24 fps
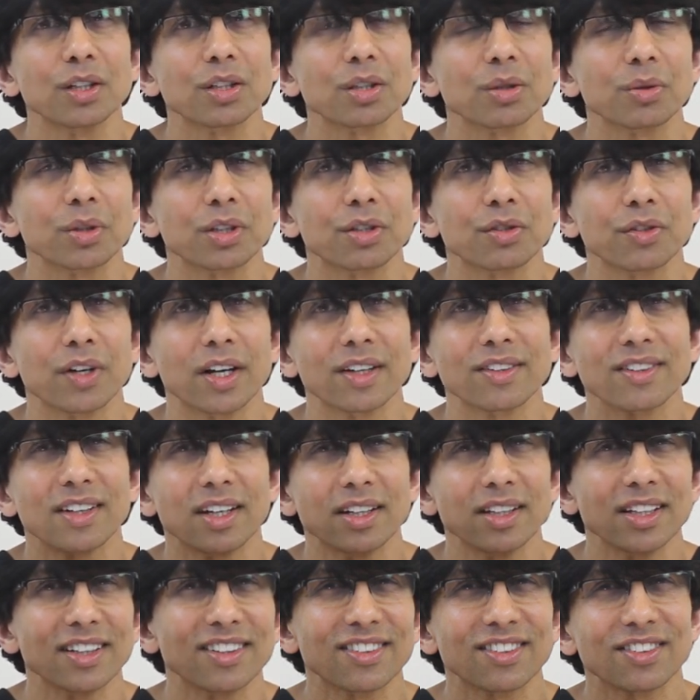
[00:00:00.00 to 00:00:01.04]
to address
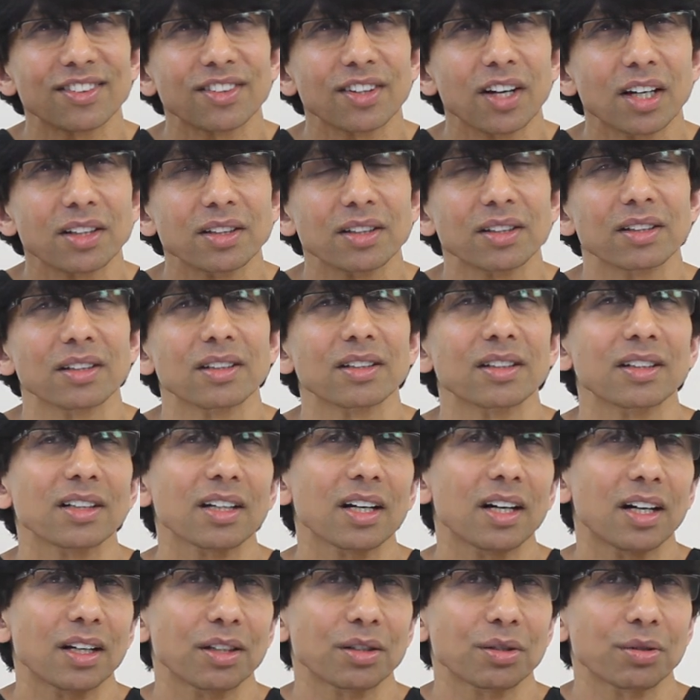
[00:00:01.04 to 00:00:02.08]
any subtle
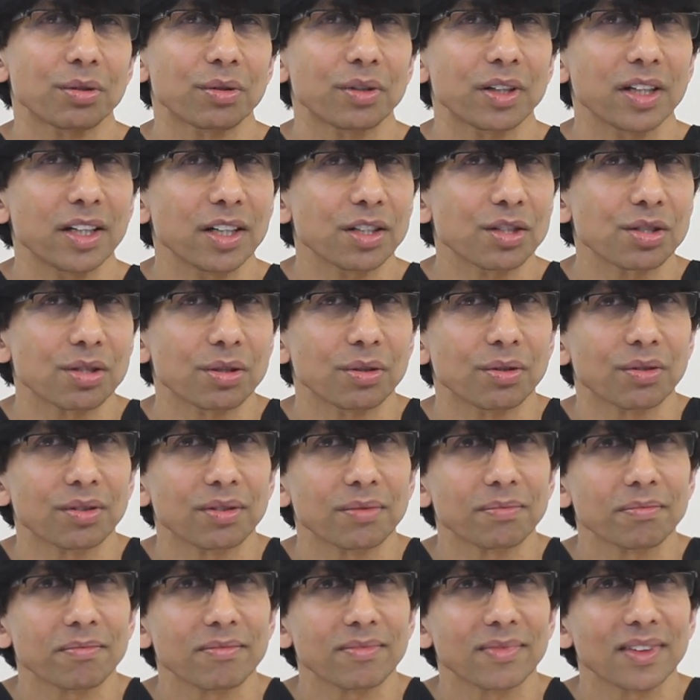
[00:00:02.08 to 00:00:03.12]
contour issues